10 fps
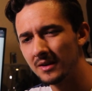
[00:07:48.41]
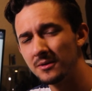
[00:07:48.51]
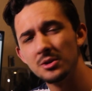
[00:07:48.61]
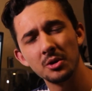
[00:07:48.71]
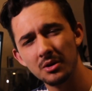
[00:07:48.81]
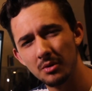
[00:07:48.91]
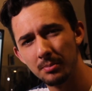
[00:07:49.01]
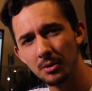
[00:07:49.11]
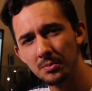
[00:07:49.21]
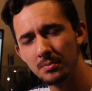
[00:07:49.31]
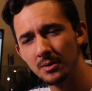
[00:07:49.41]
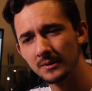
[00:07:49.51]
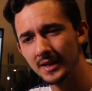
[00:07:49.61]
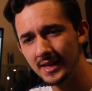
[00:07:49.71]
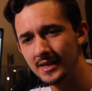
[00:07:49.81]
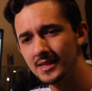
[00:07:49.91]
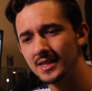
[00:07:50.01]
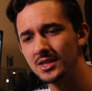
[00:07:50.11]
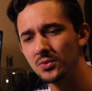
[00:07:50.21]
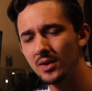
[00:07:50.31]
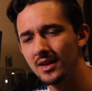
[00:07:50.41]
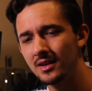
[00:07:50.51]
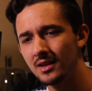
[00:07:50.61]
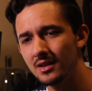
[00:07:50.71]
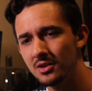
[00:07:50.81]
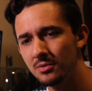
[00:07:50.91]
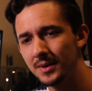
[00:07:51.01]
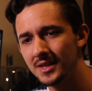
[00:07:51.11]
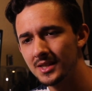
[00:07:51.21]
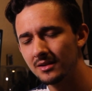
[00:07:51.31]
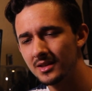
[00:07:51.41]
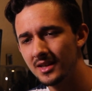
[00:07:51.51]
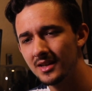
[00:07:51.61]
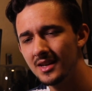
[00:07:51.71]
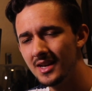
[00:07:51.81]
if you don't know what bulb mode is, it's when you basically